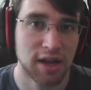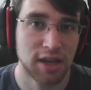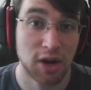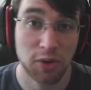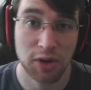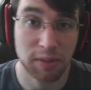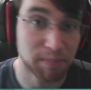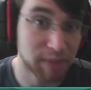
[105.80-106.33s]

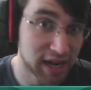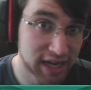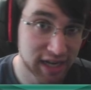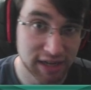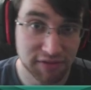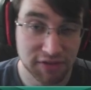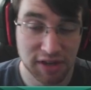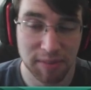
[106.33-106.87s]

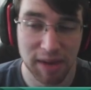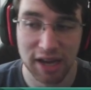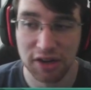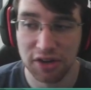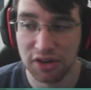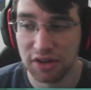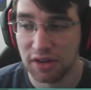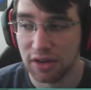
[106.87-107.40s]
competitive
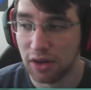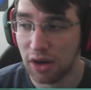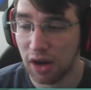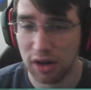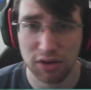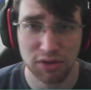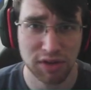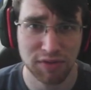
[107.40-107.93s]
Commander,
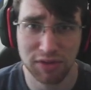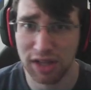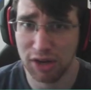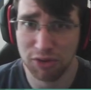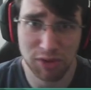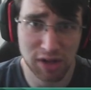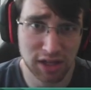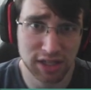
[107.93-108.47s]
or even
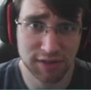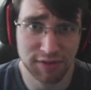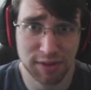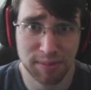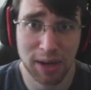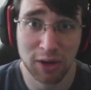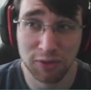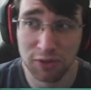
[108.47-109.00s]
like relatively
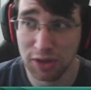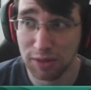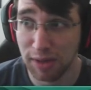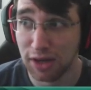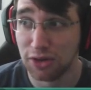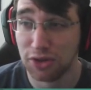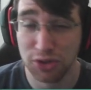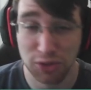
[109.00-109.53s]
powerful
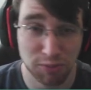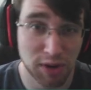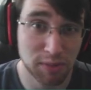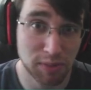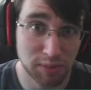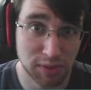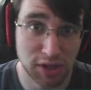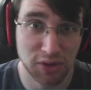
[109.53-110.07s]
Commander, you'll
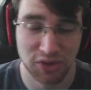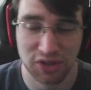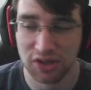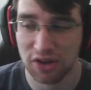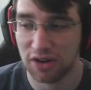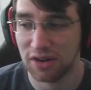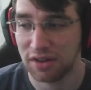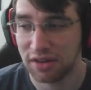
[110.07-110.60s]
probably know this
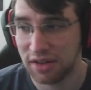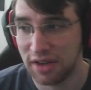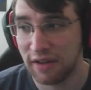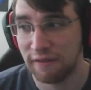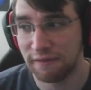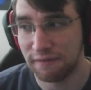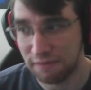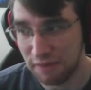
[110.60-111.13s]
card.
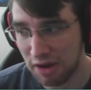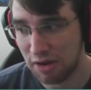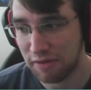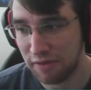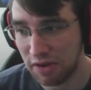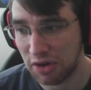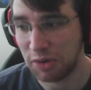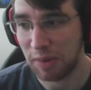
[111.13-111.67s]
Very,
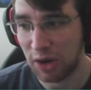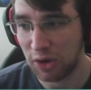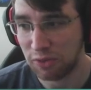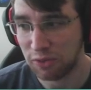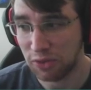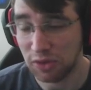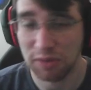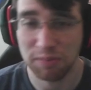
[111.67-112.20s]
very
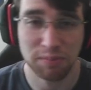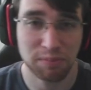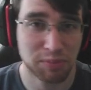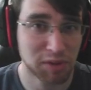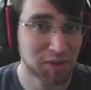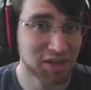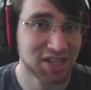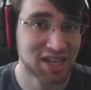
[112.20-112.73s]
powerful.
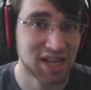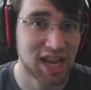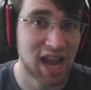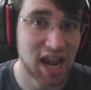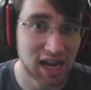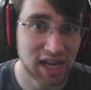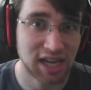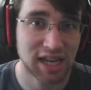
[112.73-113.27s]
Pretty much
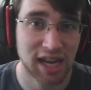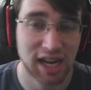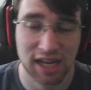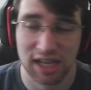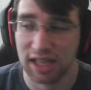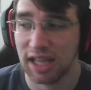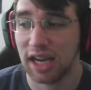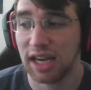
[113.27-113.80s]
any
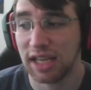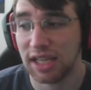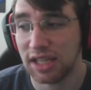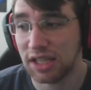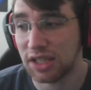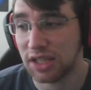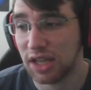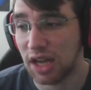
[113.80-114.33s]
deck that
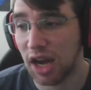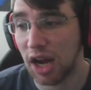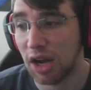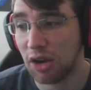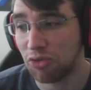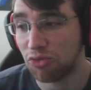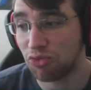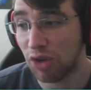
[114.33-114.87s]
is
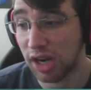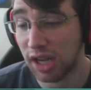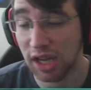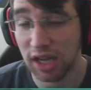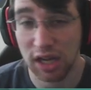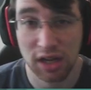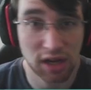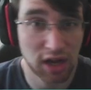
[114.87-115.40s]

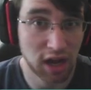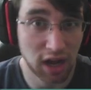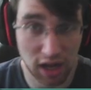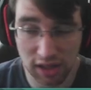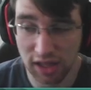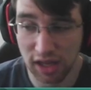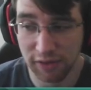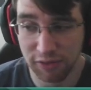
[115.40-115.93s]
running
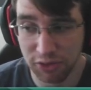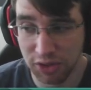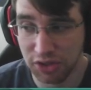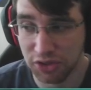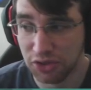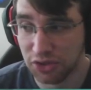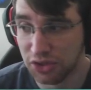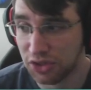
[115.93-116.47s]
a lot of
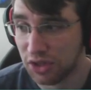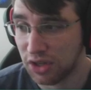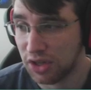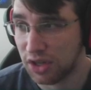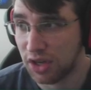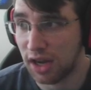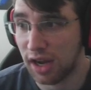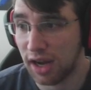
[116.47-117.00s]
creatures.
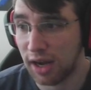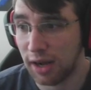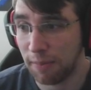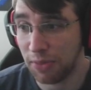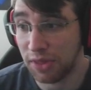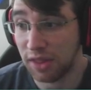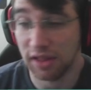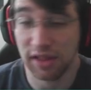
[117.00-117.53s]

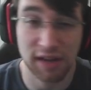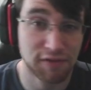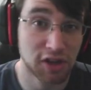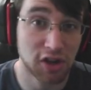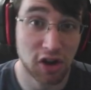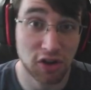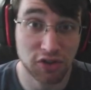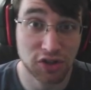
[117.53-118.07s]
The
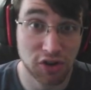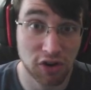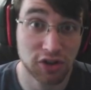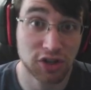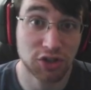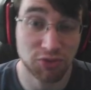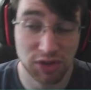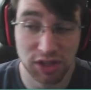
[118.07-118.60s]
lifelink on this
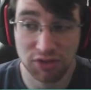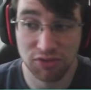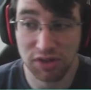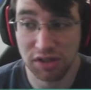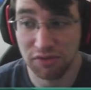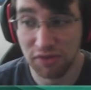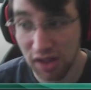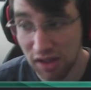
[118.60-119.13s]
card is really,
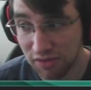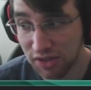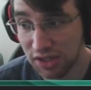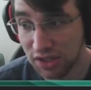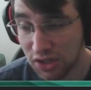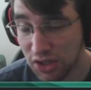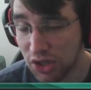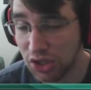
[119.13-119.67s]
really
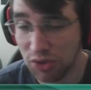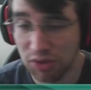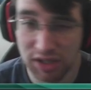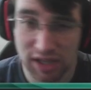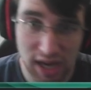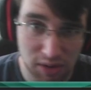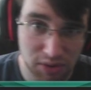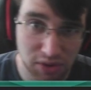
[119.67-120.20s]
relevant. You
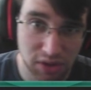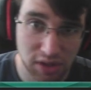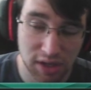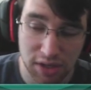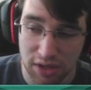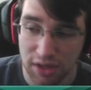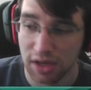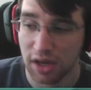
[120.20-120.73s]
attack with
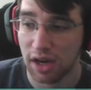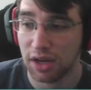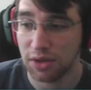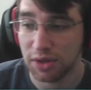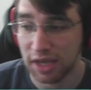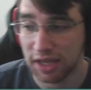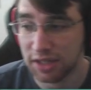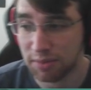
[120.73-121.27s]
it, you gain some